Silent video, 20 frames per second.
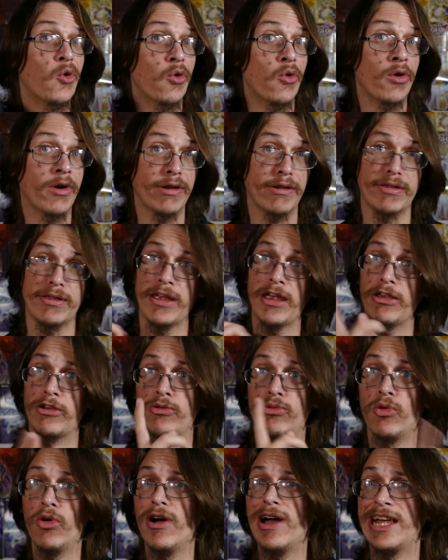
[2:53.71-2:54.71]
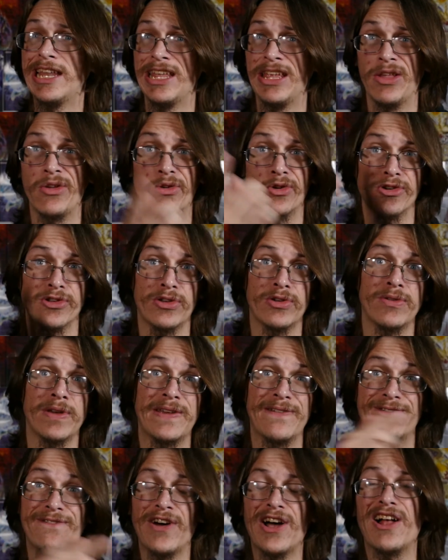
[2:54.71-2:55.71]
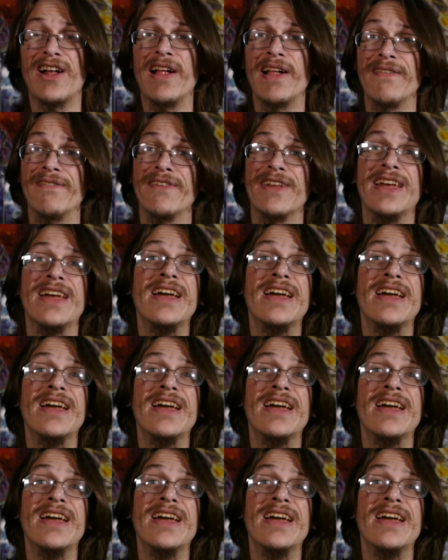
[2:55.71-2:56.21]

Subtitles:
or a stage 1 in order to evolve,